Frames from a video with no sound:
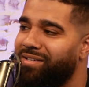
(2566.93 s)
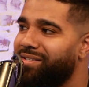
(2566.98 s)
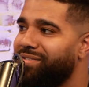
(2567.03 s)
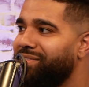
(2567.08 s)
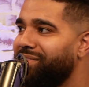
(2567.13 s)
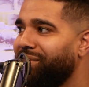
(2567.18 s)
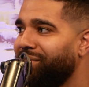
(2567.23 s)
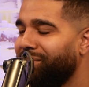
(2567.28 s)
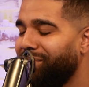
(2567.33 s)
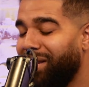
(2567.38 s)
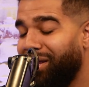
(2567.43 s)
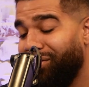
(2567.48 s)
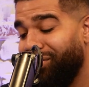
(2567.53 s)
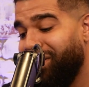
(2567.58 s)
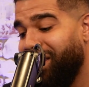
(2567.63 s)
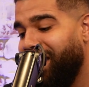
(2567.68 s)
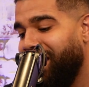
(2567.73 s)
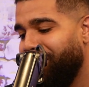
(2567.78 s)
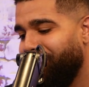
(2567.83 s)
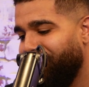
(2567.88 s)
So not
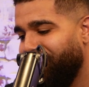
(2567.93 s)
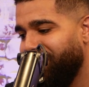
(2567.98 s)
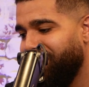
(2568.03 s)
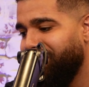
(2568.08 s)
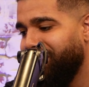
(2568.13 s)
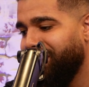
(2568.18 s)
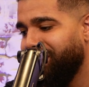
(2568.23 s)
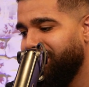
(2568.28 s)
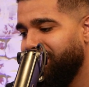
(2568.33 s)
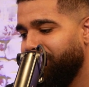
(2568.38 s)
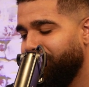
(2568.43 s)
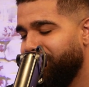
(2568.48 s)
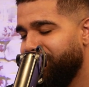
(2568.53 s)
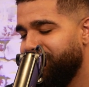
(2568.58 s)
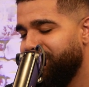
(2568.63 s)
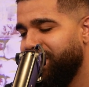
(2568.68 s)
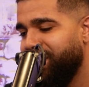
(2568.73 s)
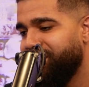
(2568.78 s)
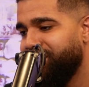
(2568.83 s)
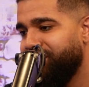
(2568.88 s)
only that, but you get the
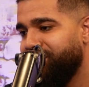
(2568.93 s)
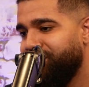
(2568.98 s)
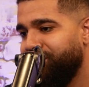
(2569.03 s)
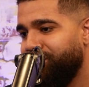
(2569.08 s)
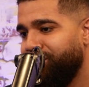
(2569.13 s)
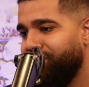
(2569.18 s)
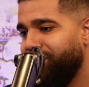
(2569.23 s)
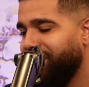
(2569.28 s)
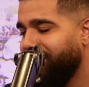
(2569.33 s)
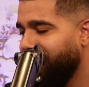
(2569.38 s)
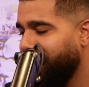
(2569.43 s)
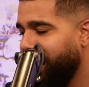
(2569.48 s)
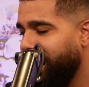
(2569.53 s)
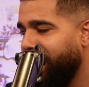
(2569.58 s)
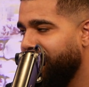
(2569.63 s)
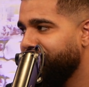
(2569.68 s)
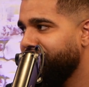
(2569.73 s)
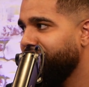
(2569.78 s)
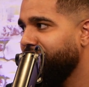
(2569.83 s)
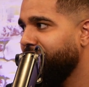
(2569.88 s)
appreciation too, you get the
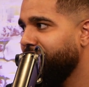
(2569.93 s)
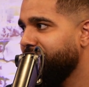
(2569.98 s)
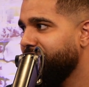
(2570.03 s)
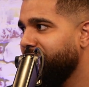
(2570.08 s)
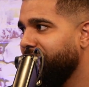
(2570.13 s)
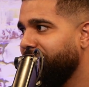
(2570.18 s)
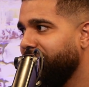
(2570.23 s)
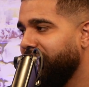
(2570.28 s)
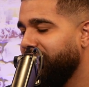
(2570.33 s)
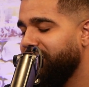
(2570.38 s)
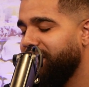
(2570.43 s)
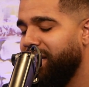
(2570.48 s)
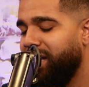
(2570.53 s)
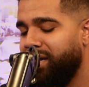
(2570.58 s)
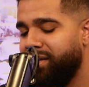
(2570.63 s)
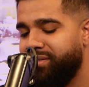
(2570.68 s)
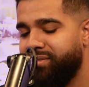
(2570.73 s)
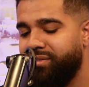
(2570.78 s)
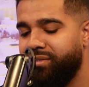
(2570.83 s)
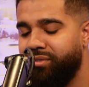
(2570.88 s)
cash flow, stuff like
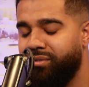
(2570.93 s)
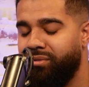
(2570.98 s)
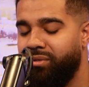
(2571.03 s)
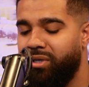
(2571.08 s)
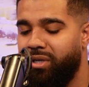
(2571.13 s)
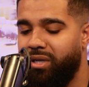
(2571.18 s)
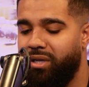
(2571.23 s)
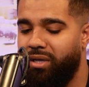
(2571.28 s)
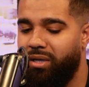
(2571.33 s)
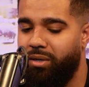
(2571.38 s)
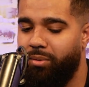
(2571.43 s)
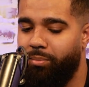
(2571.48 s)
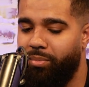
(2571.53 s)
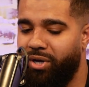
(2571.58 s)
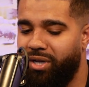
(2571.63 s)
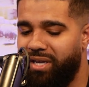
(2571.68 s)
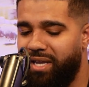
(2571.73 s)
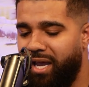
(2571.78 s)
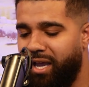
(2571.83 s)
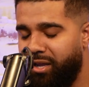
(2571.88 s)
that. So,
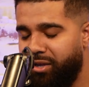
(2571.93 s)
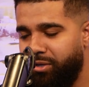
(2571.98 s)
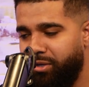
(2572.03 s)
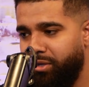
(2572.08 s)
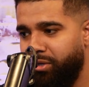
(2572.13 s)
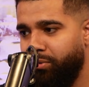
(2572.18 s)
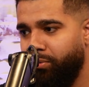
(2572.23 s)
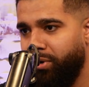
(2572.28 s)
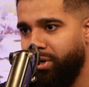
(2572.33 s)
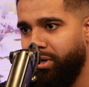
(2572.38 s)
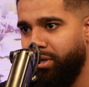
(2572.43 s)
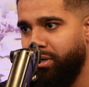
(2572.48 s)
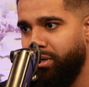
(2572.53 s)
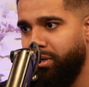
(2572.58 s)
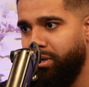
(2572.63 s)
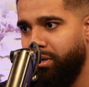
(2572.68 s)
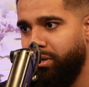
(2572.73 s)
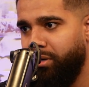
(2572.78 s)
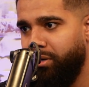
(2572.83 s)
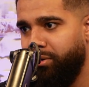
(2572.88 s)
but yeah, you want
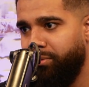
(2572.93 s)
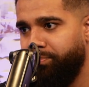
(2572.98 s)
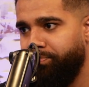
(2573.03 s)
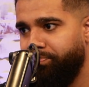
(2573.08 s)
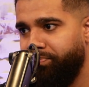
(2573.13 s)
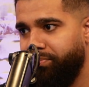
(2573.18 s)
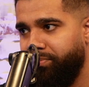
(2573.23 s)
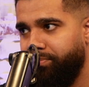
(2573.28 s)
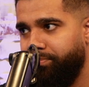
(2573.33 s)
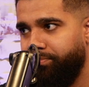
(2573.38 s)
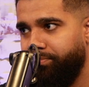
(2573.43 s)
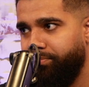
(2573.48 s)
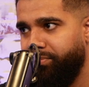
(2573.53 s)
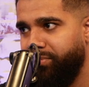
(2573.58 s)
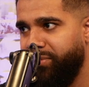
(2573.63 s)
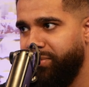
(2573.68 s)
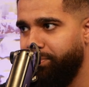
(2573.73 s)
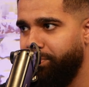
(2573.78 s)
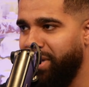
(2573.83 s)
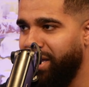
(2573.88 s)
to
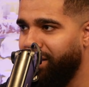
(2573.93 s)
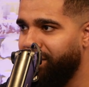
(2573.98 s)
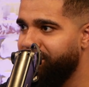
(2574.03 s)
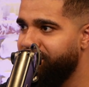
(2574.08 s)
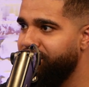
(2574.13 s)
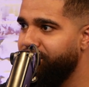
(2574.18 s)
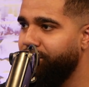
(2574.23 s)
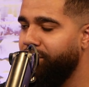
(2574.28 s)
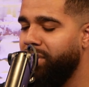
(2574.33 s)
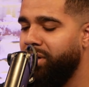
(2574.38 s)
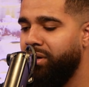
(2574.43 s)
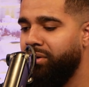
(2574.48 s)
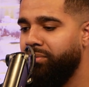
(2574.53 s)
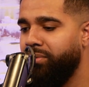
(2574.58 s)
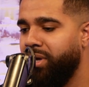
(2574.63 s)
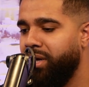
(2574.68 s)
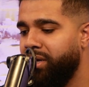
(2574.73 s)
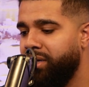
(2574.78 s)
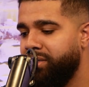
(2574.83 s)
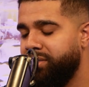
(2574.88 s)
balance it well,
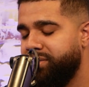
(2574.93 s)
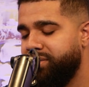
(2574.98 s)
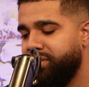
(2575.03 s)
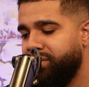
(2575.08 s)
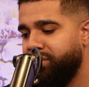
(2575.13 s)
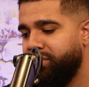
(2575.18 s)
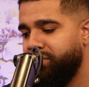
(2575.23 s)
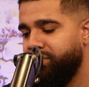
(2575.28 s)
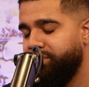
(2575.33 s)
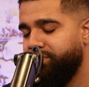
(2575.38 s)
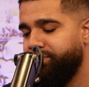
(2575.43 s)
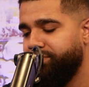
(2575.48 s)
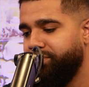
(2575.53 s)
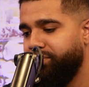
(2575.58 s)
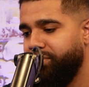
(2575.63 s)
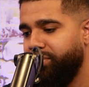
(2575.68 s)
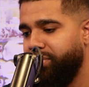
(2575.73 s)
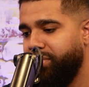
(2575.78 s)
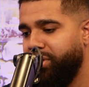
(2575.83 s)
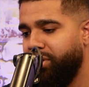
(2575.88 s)
right? So,
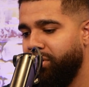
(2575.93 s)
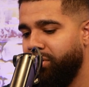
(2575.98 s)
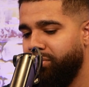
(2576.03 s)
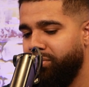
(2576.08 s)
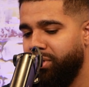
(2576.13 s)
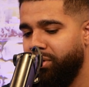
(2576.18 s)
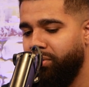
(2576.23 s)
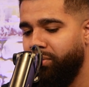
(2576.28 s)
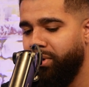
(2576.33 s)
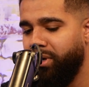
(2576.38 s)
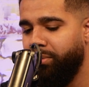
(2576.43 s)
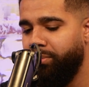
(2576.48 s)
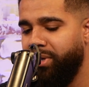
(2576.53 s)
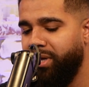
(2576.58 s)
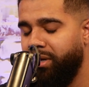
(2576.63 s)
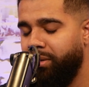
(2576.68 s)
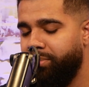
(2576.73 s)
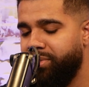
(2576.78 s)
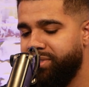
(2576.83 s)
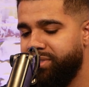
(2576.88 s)
you don't want to
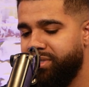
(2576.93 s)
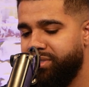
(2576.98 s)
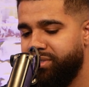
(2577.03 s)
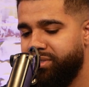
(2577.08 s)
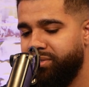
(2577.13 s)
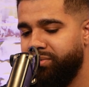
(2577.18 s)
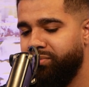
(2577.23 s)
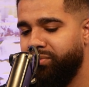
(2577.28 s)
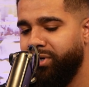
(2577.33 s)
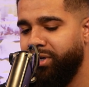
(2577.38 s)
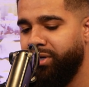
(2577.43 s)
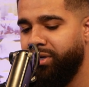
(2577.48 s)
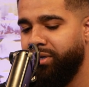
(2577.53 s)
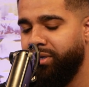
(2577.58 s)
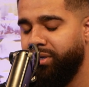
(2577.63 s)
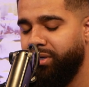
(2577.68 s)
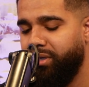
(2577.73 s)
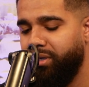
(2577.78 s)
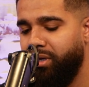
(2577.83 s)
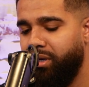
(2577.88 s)
be in a position
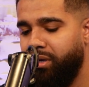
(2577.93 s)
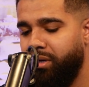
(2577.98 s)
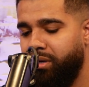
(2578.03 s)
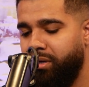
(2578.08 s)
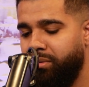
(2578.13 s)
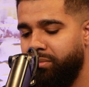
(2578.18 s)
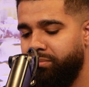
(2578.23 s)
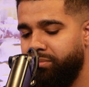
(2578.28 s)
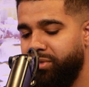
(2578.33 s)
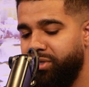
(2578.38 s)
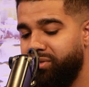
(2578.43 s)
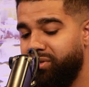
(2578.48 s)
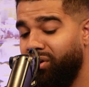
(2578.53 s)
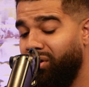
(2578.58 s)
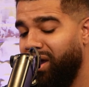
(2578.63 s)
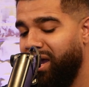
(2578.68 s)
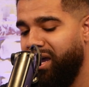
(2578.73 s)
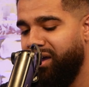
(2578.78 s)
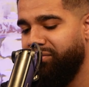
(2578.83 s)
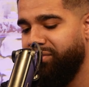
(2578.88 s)
where you
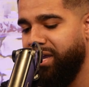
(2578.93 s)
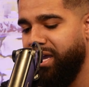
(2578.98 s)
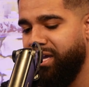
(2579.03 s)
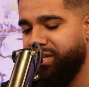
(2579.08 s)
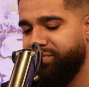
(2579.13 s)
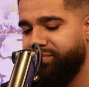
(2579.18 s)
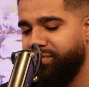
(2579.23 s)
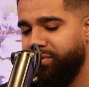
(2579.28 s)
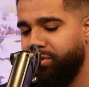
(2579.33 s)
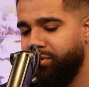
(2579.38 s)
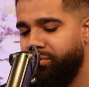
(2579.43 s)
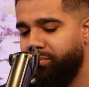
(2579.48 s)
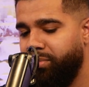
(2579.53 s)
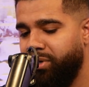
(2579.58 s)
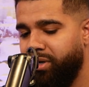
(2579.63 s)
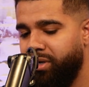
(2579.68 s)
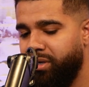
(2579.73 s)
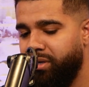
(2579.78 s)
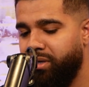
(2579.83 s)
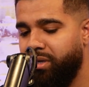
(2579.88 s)
don't have cash flow,
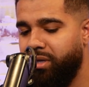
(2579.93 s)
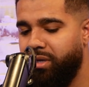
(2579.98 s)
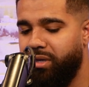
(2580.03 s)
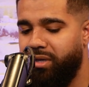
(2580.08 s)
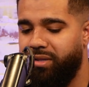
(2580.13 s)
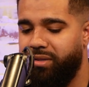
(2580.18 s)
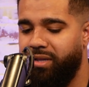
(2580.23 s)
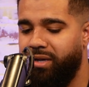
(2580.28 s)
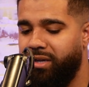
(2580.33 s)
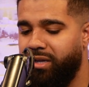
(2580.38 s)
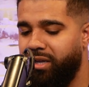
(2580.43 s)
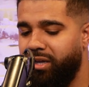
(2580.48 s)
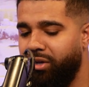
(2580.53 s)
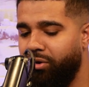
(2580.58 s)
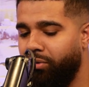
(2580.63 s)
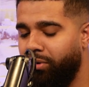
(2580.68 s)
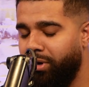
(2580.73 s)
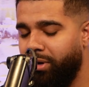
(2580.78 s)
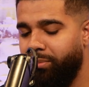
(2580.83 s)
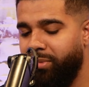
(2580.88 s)
but then again,
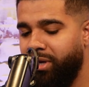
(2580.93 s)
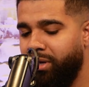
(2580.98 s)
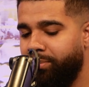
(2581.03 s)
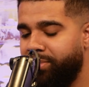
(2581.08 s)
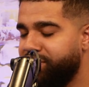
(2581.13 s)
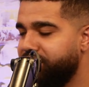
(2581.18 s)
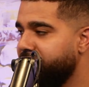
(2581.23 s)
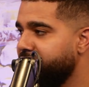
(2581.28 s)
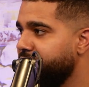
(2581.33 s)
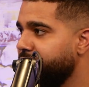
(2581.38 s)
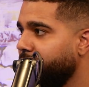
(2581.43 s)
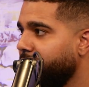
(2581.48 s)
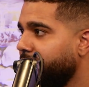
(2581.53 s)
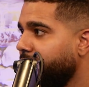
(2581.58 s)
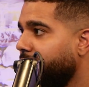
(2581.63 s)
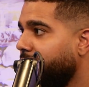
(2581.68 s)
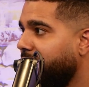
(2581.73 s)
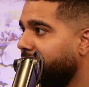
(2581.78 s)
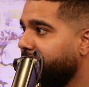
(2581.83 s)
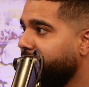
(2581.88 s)
you don't want to be in a position where
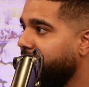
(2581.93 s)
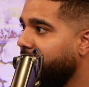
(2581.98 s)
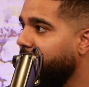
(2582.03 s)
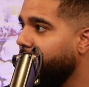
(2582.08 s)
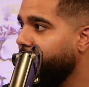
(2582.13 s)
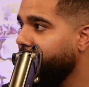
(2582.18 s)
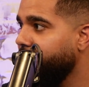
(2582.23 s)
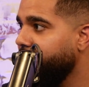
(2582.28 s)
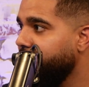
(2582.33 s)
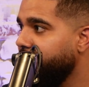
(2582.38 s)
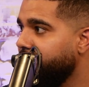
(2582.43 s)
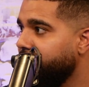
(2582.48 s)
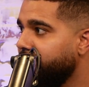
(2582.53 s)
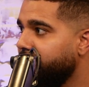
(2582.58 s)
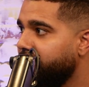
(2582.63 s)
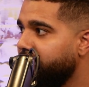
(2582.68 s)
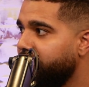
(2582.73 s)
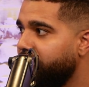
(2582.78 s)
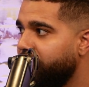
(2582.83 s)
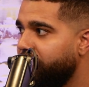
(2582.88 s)
you don't have capital
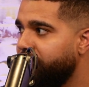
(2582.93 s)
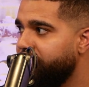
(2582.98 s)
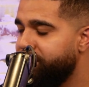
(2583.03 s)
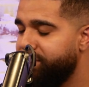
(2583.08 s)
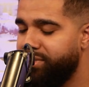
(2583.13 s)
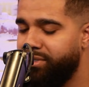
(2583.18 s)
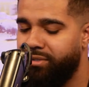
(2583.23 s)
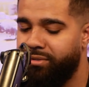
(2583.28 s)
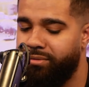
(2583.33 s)
either, So,